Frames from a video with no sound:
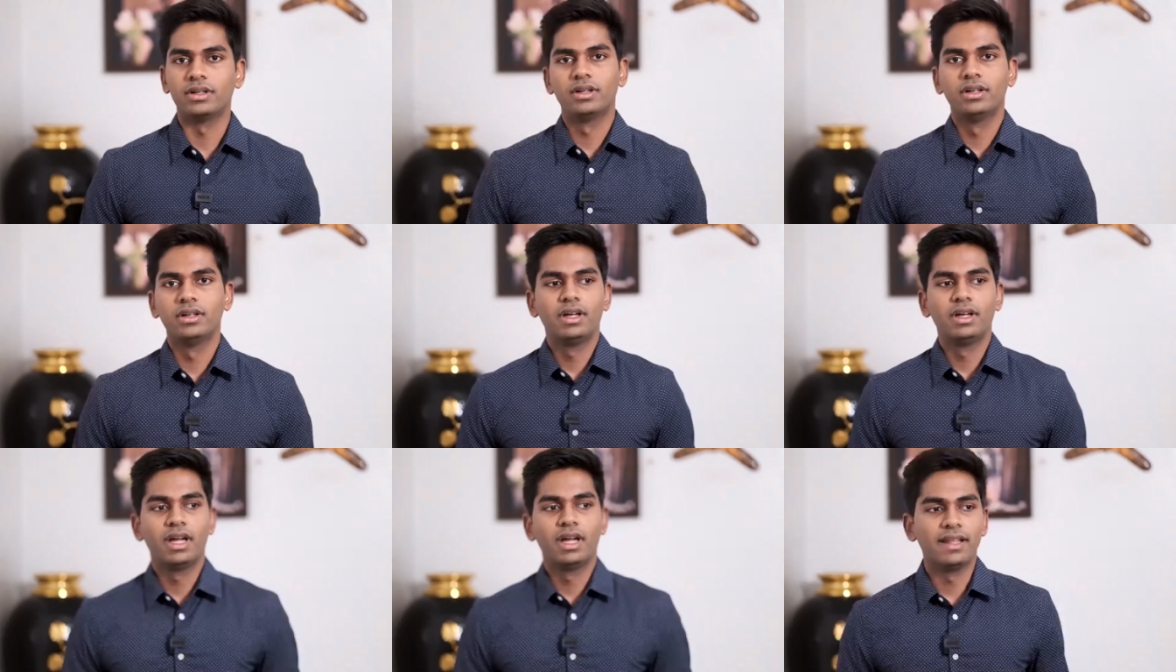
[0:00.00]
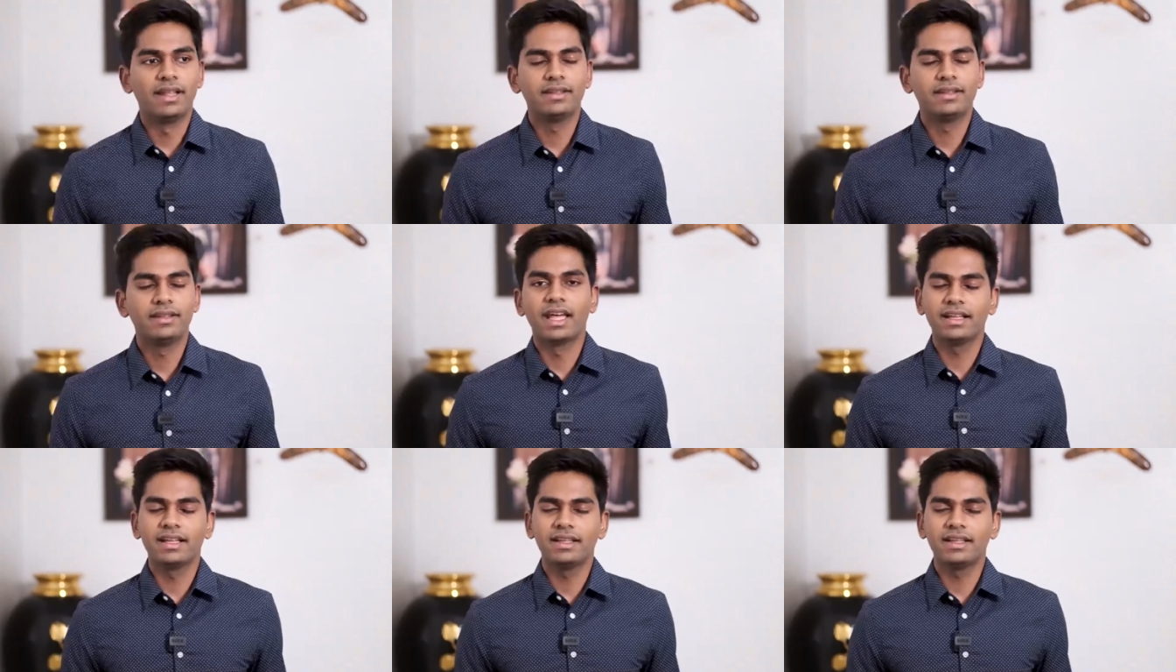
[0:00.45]
I think
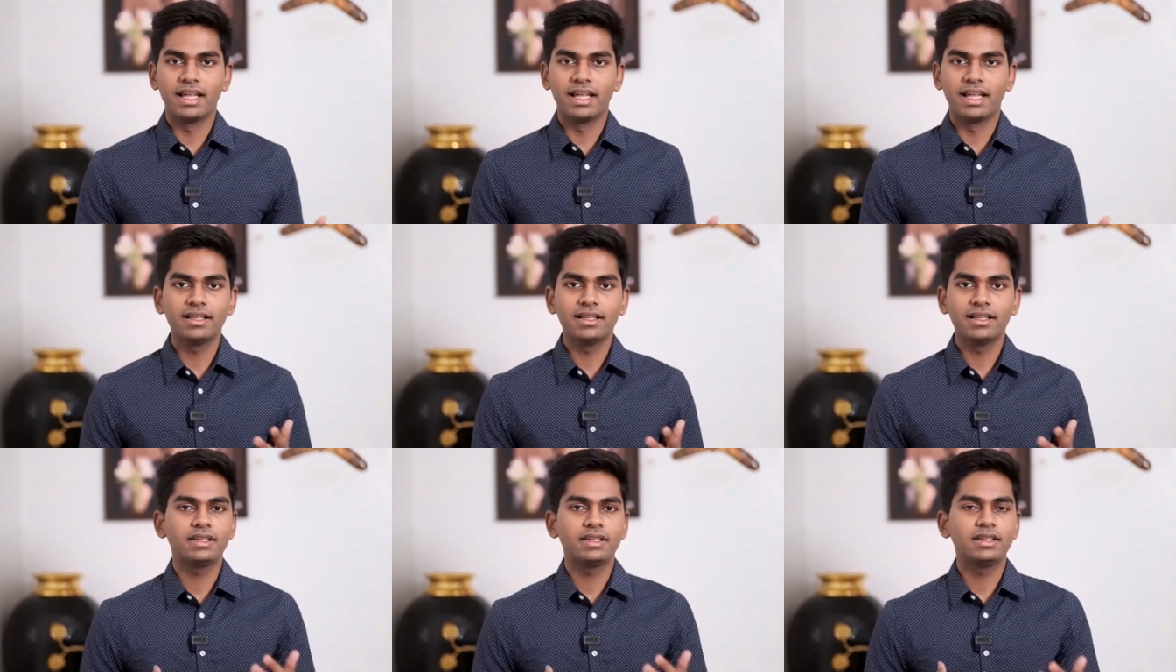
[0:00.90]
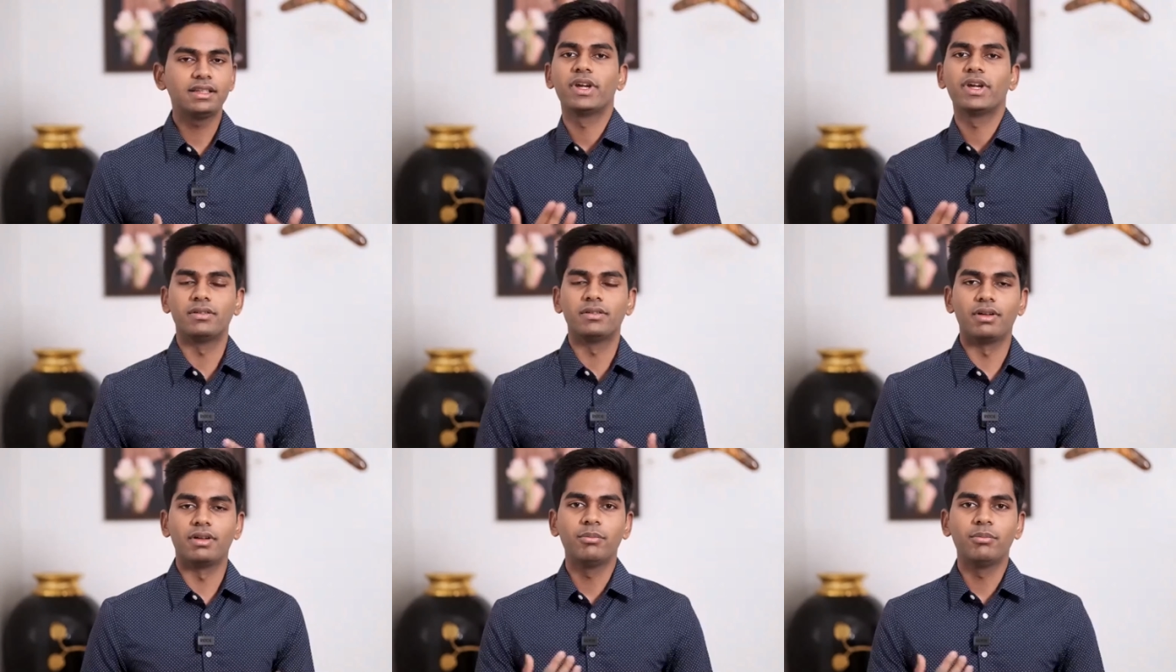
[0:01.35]
that's that's the question.
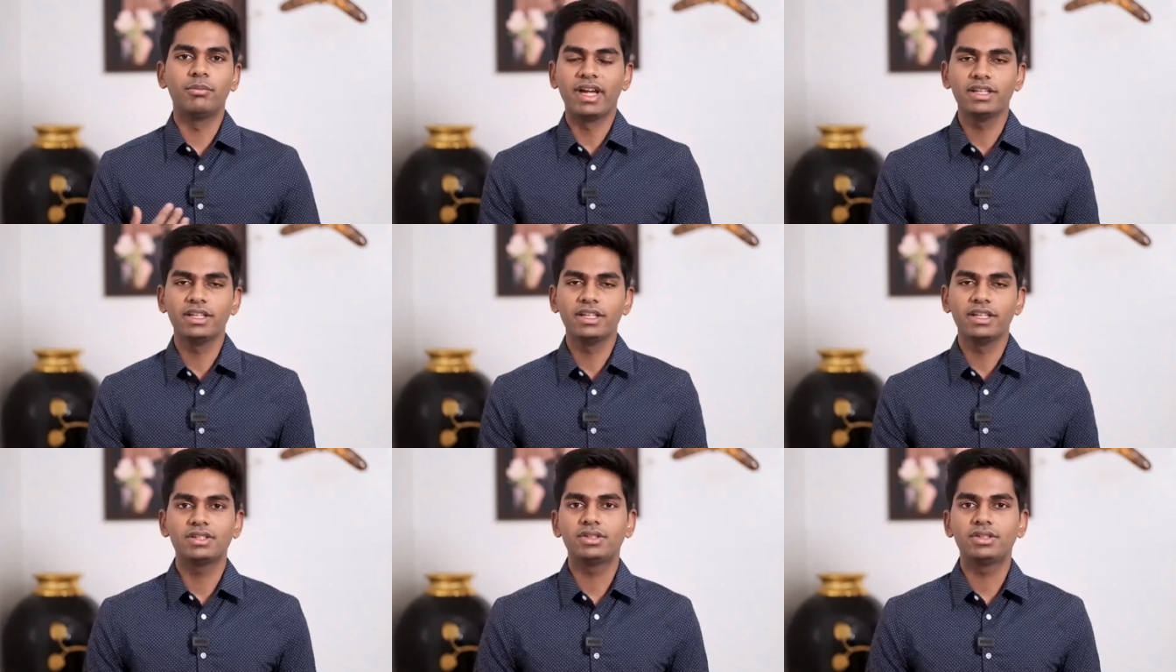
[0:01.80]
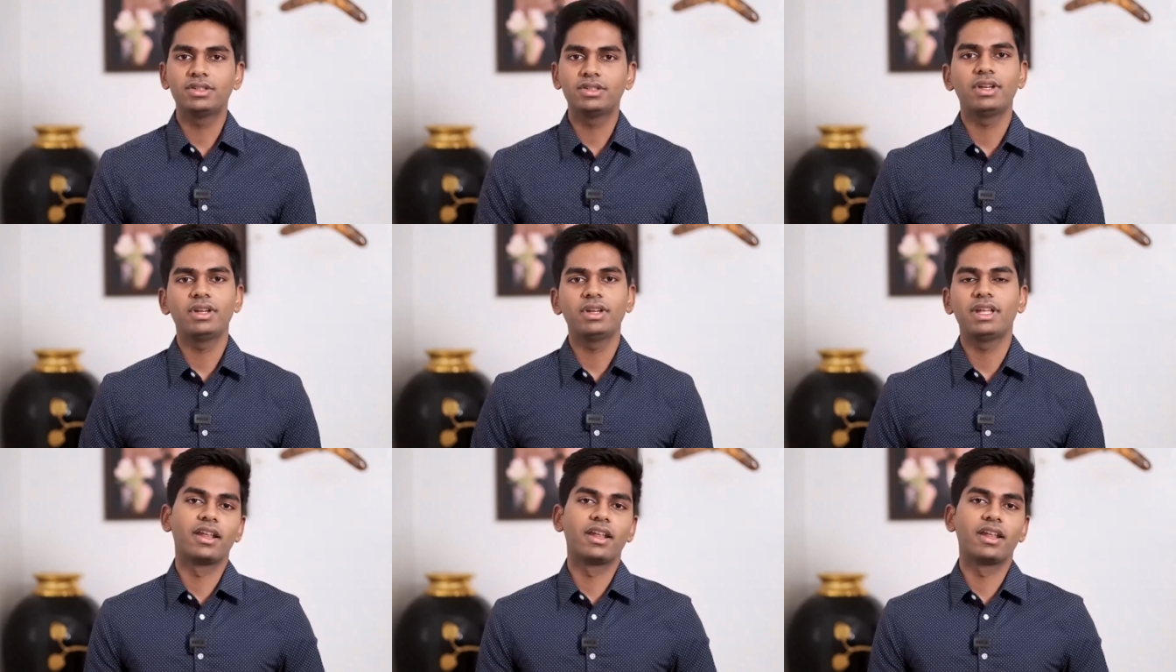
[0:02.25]
In my story, I
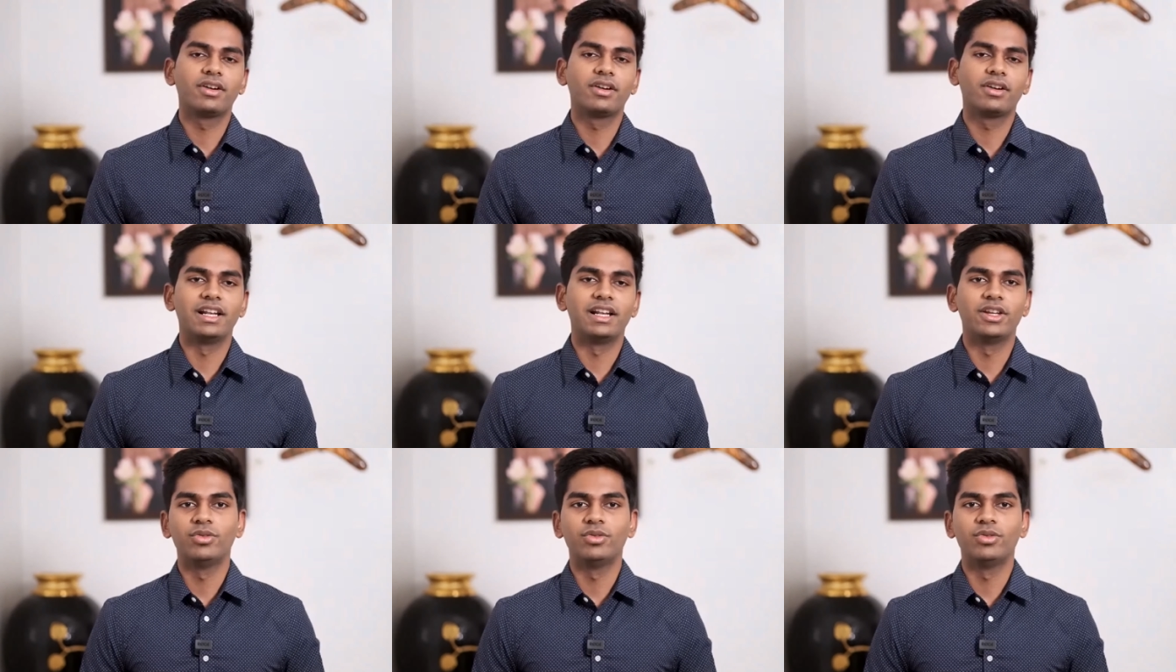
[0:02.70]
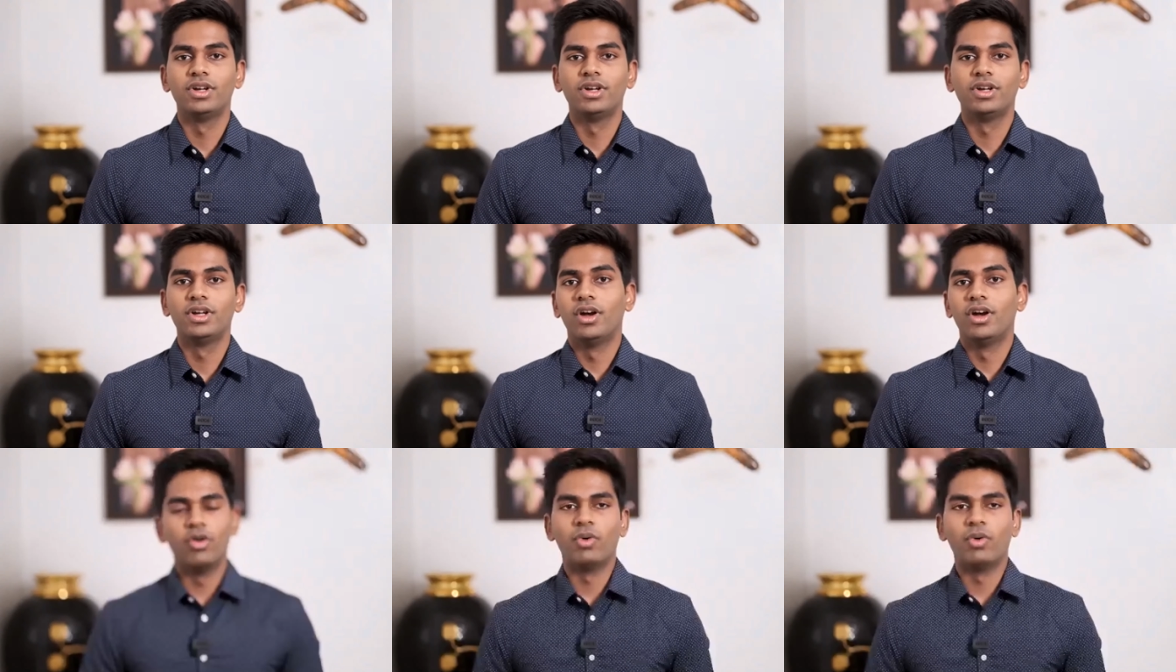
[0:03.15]
cannot tell you,
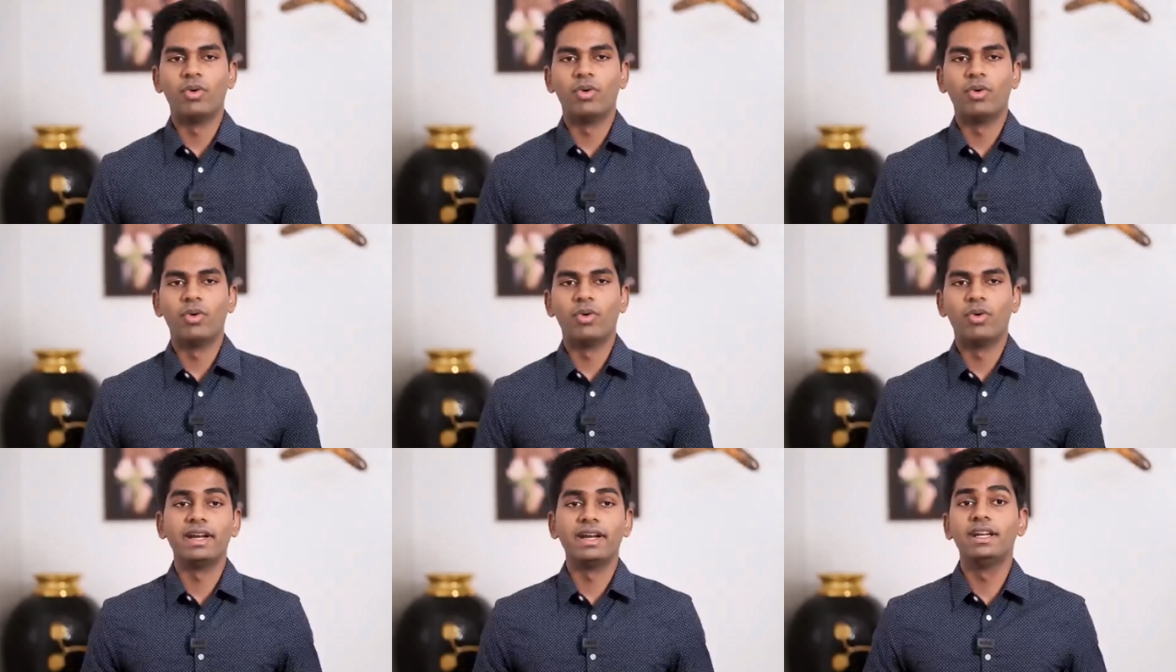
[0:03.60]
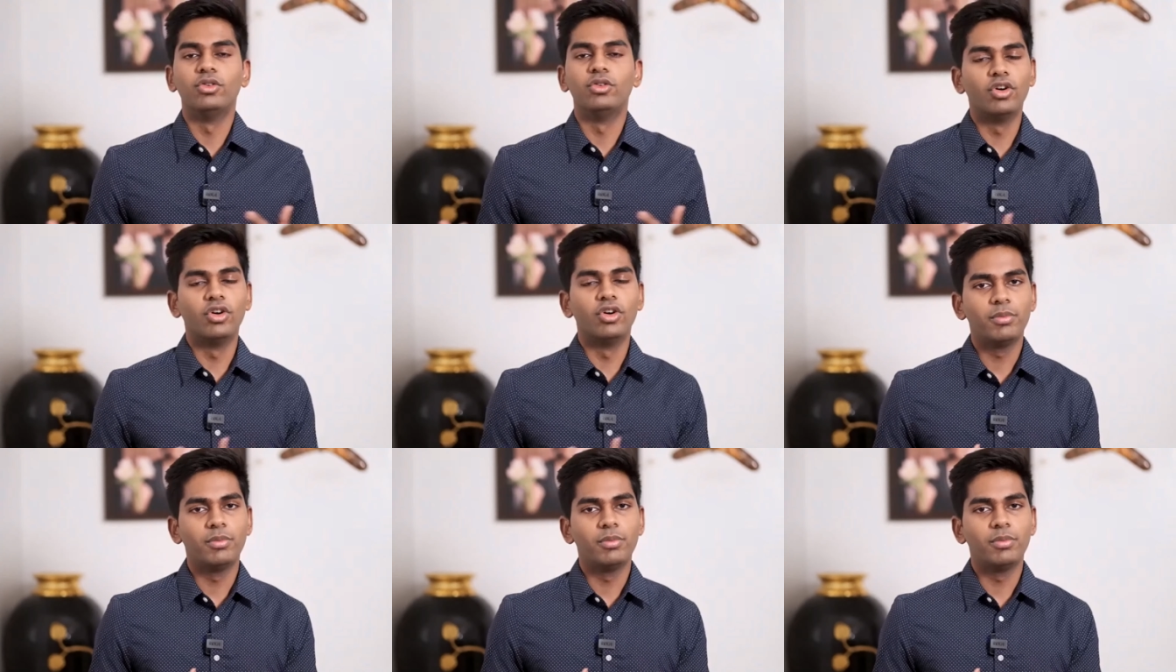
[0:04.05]
oh wow, I didn't know about the